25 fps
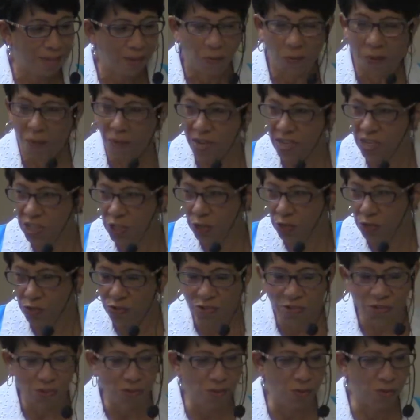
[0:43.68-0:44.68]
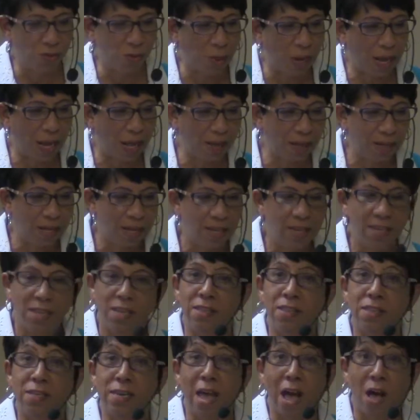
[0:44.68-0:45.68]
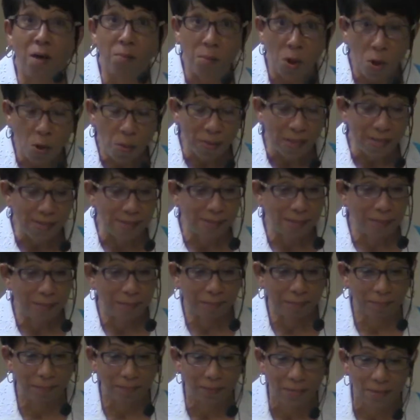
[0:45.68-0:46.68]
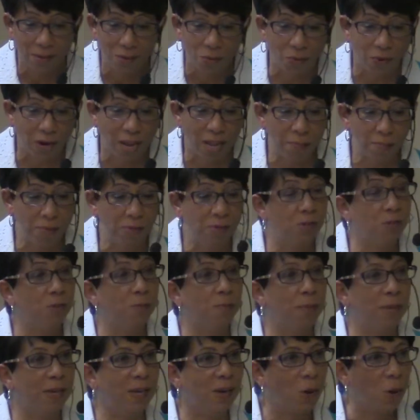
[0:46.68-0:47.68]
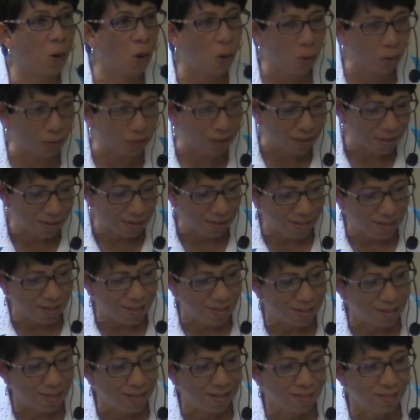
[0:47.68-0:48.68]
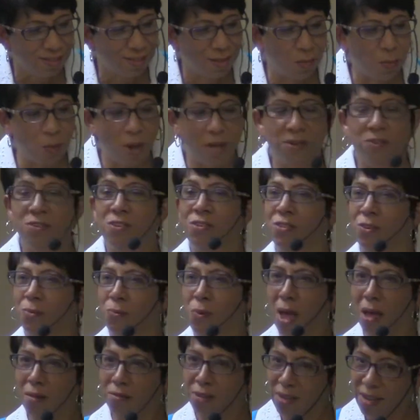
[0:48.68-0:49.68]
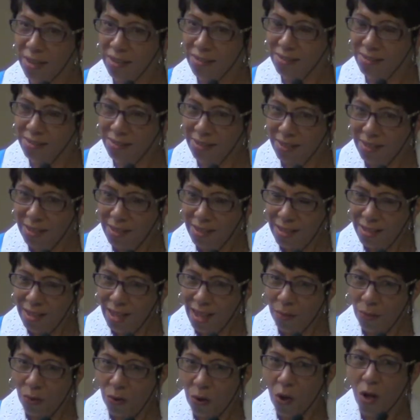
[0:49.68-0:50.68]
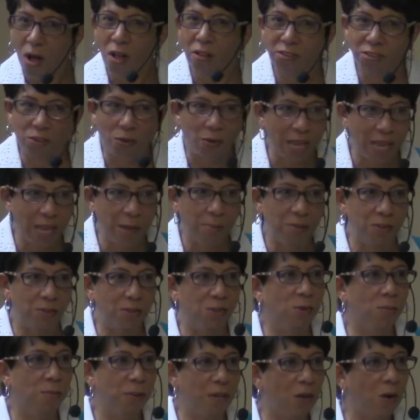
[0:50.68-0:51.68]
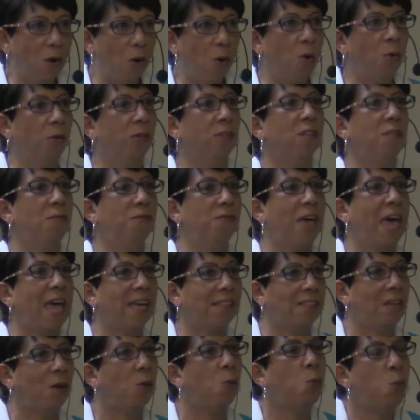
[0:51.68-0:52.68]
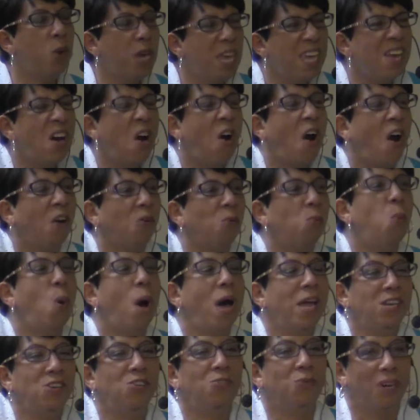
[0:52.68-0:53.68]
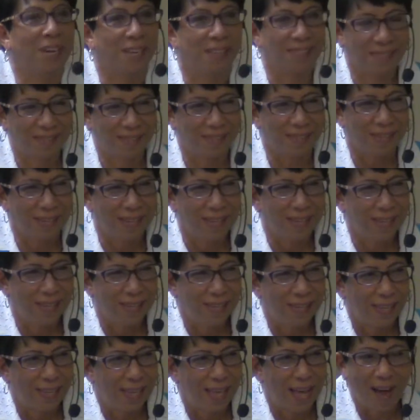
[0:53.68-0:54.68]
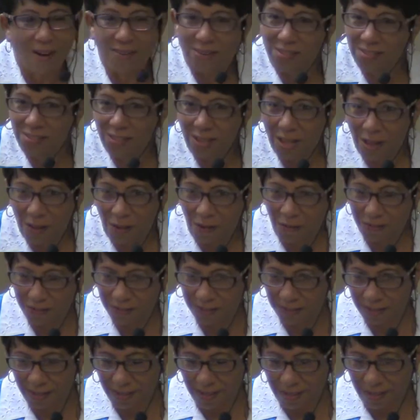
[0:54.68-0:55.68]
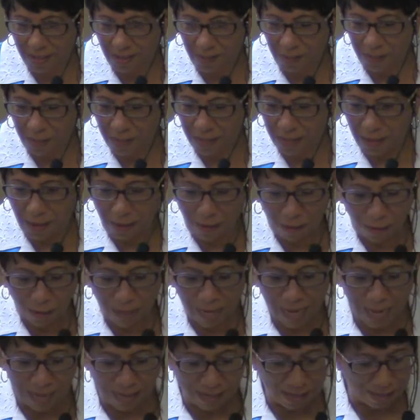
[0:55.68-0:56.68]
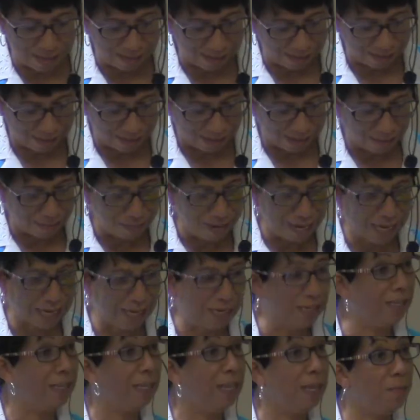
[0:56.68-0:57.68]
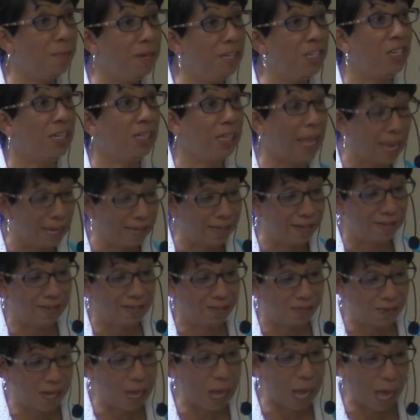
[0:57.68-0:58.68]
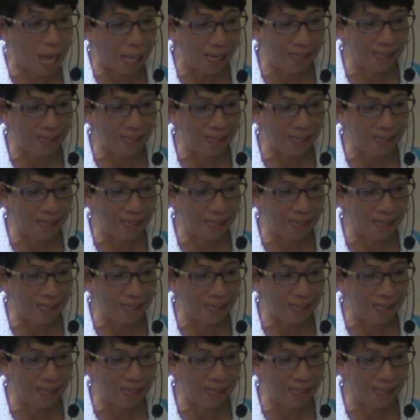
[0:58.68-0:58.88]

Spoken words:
When we choose to dwell in the now moment, we're able to behold the wonders around us, and we're also able to behold the fact that we are wondrous ourselves, being created, made in the image and likeness of God.